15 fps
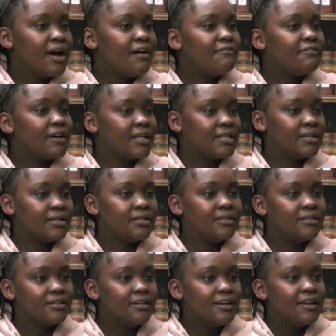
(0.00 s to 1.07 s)
her
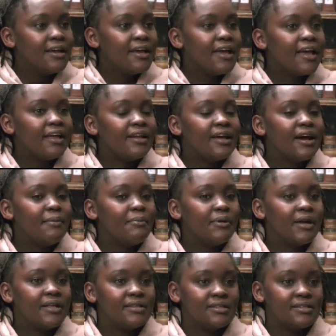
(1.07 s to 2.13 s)
father and her
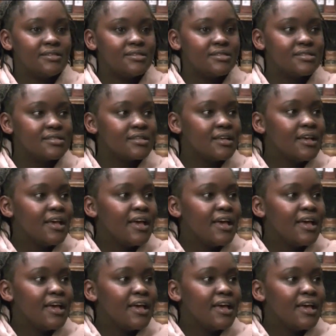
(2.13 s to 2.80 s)
brothers,